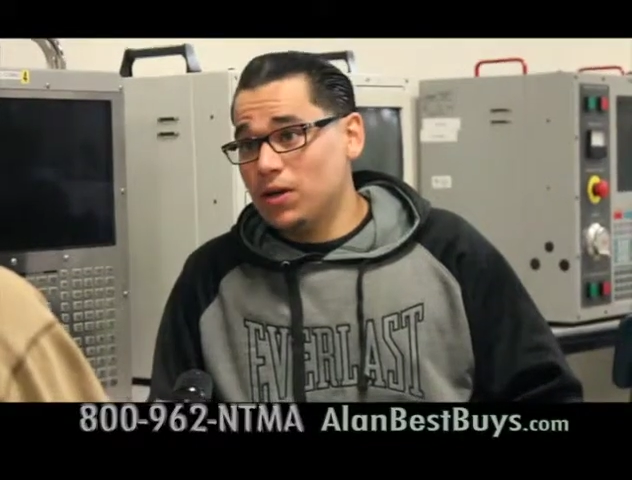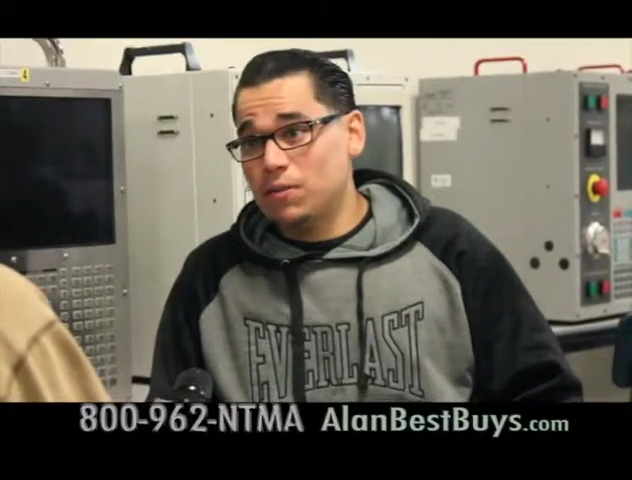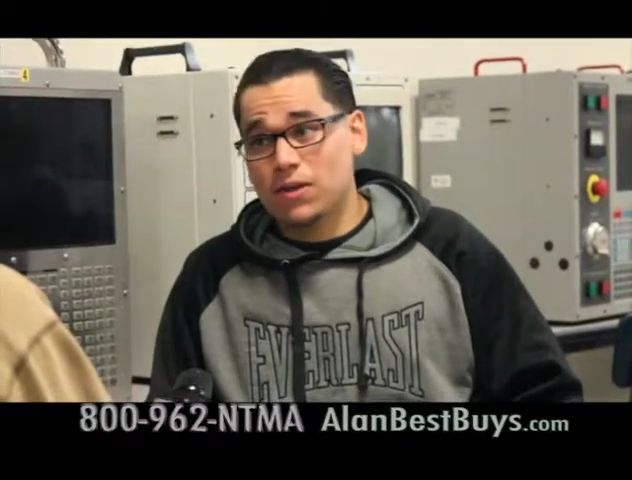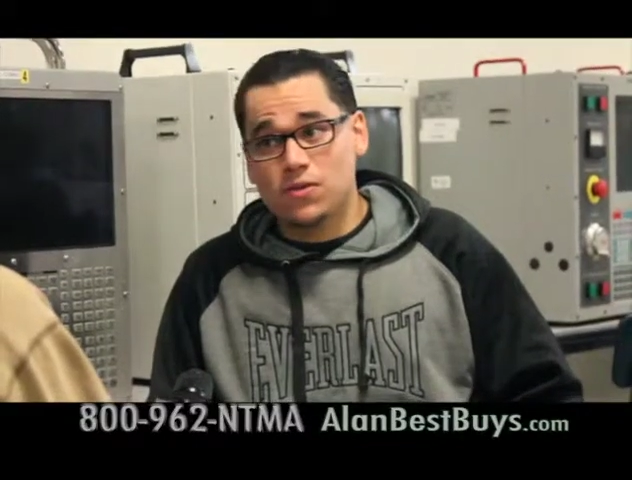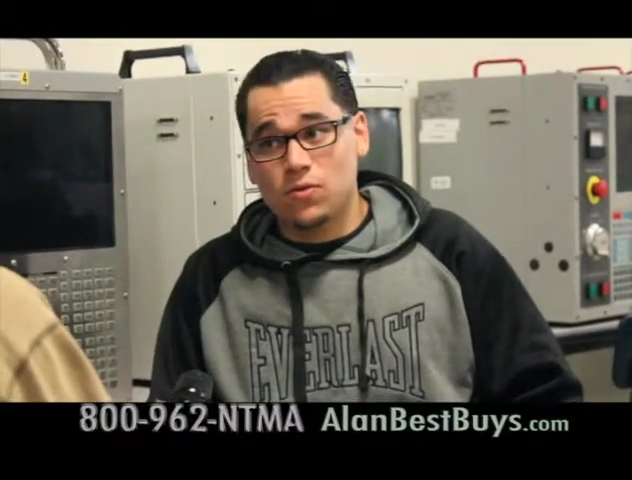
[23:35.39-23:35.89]

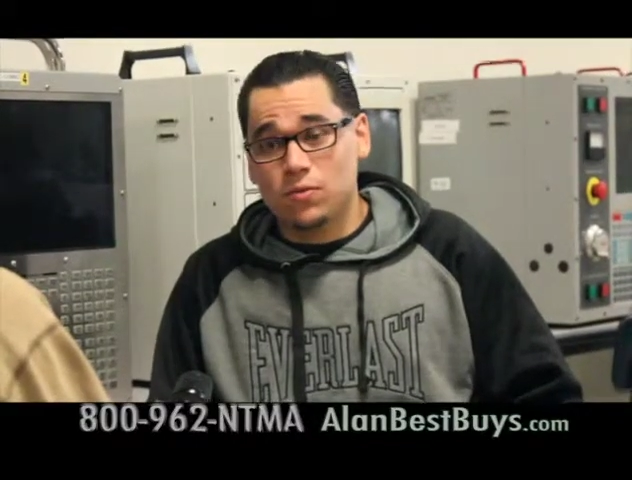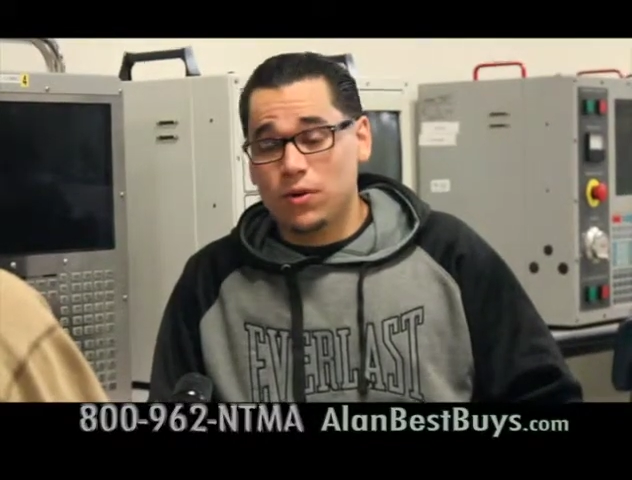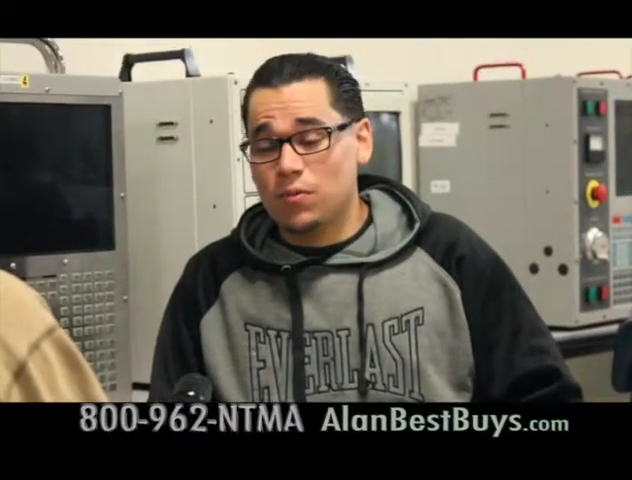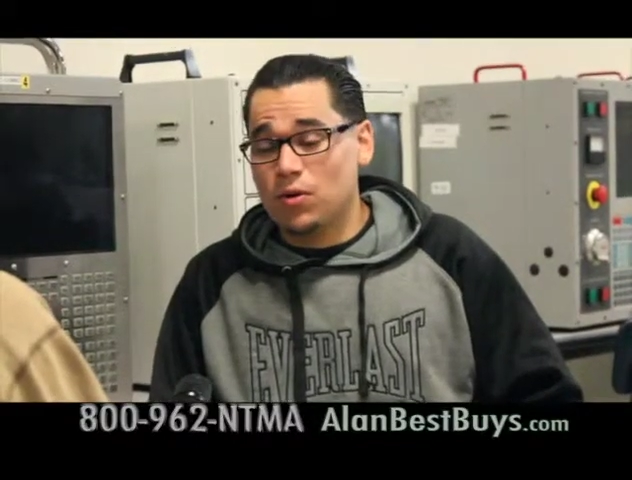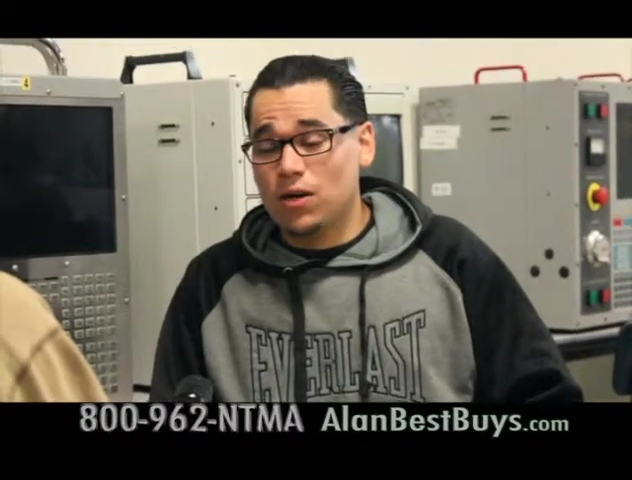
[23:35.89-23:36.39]
come back to school and
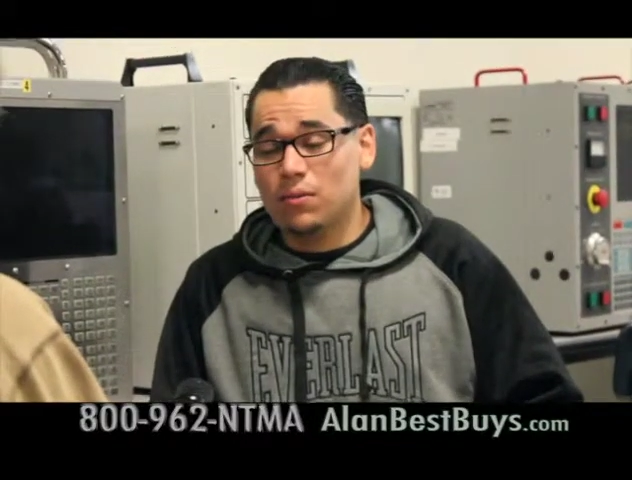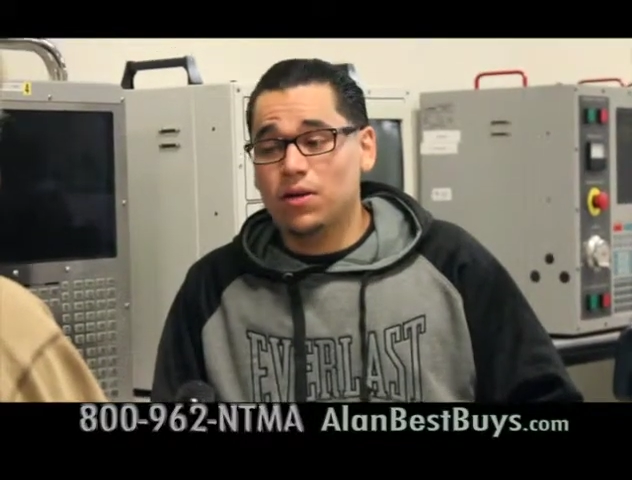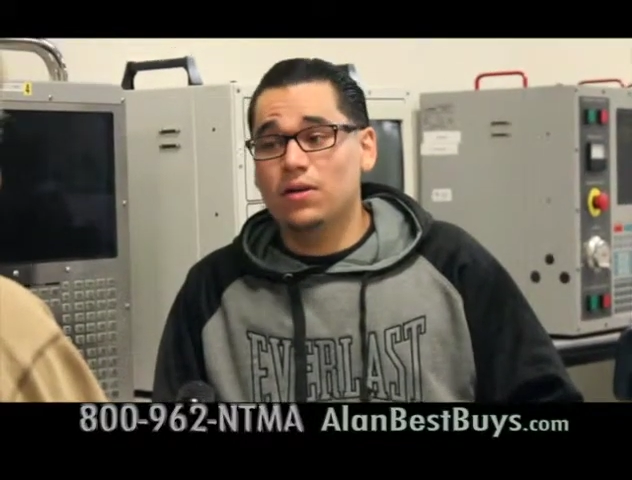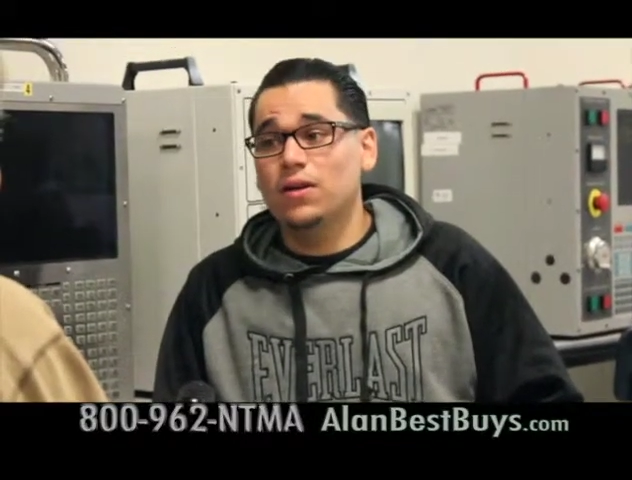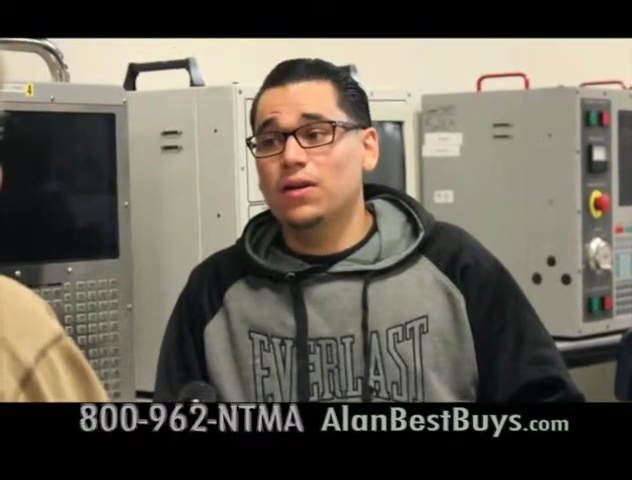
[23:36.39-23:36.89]
be a
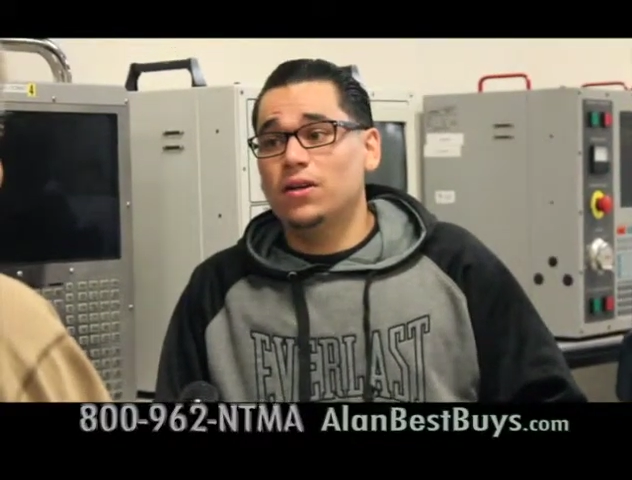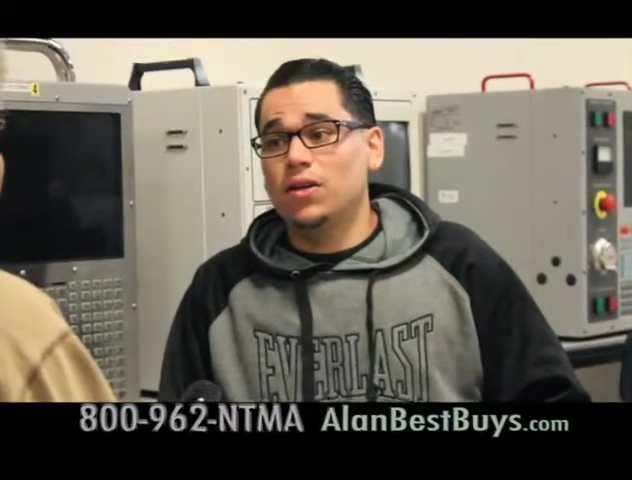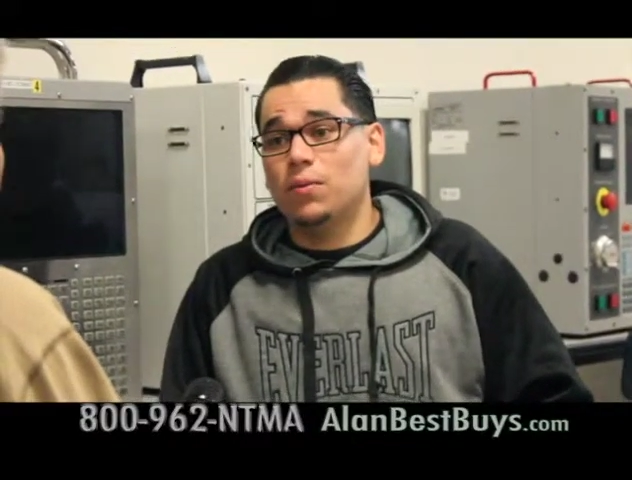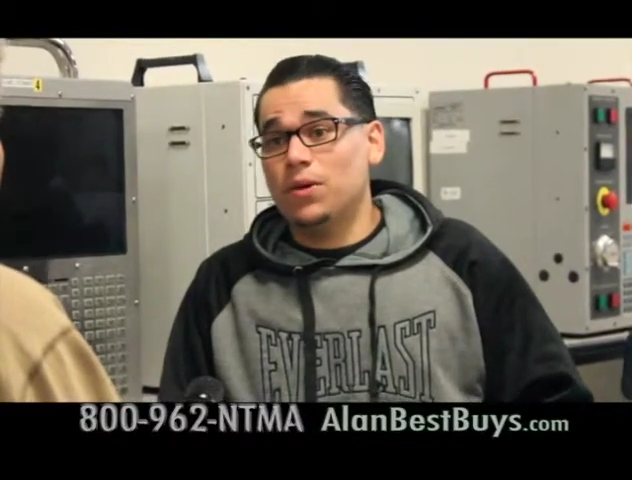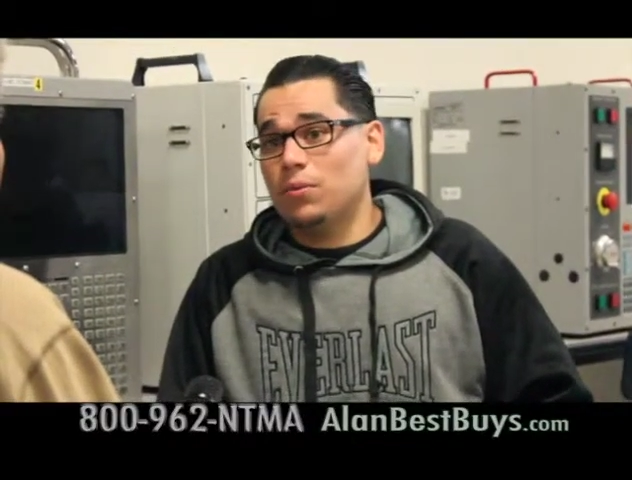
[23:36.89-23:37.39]
programmer,
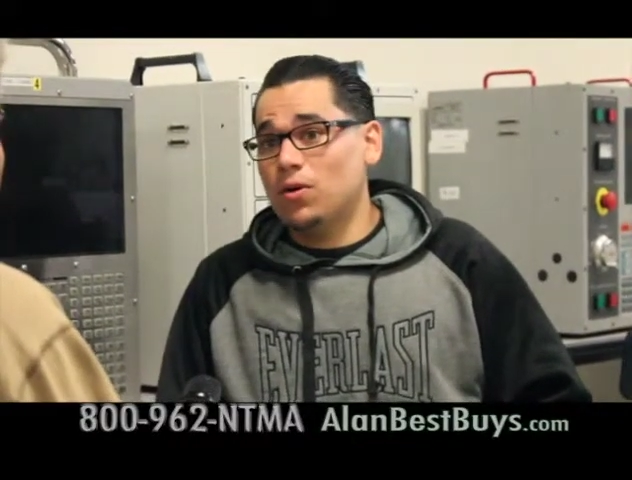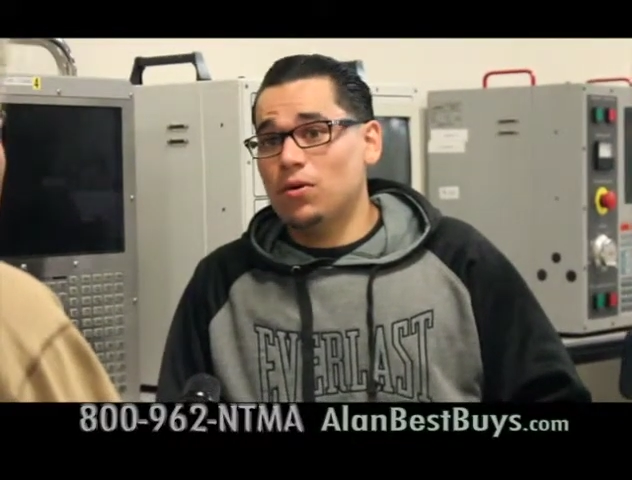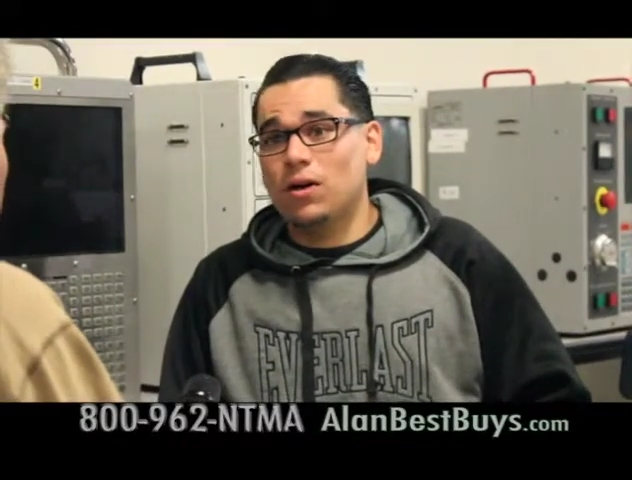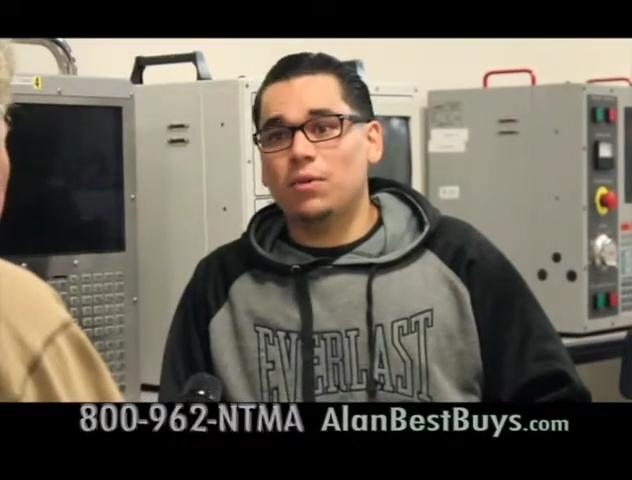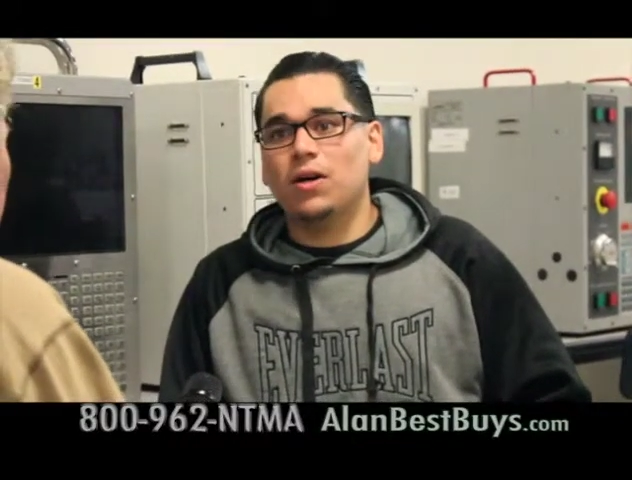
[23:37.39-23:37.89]
go be a
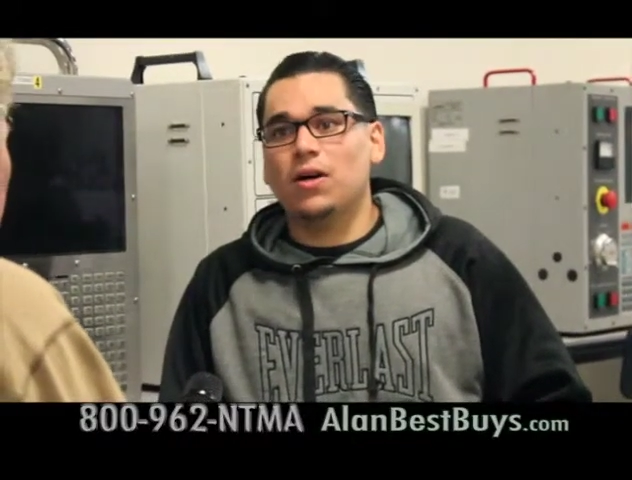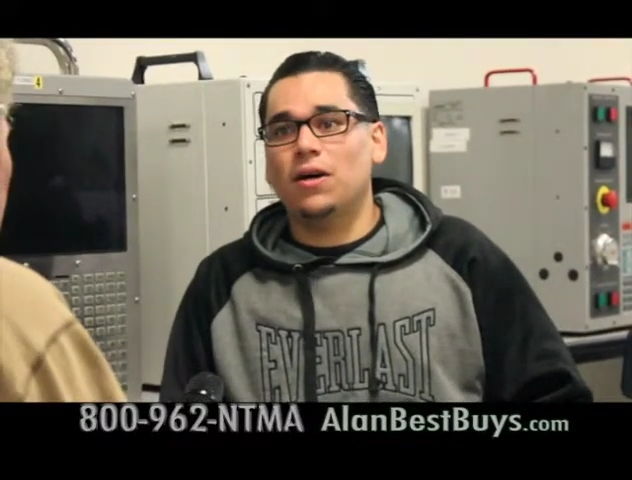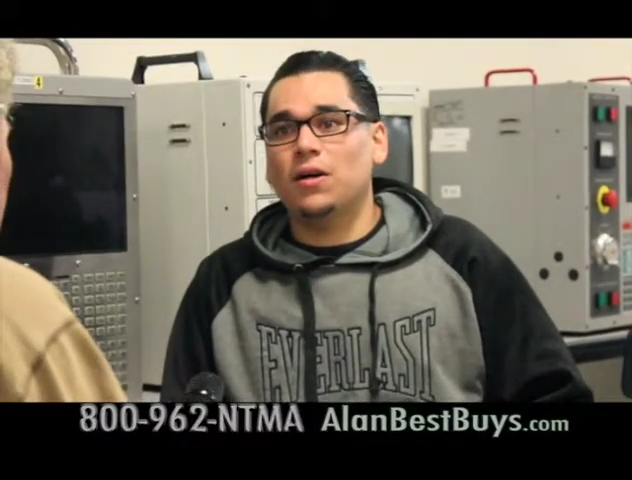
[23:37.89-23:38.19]
programmer.